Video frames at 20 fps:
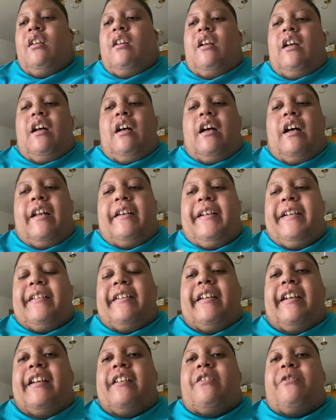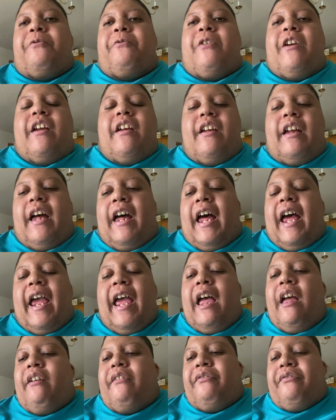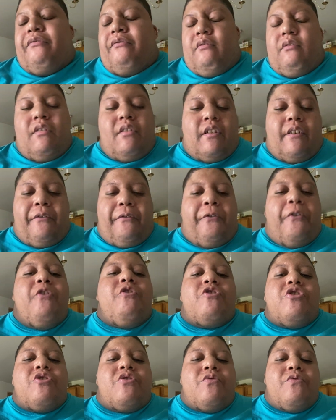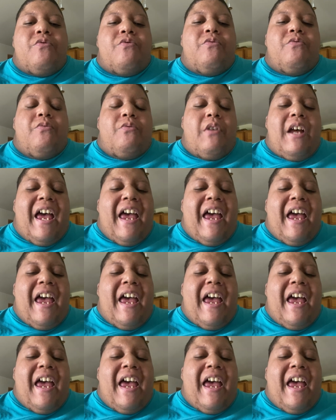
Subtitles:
I need to get the rest. I have the first two.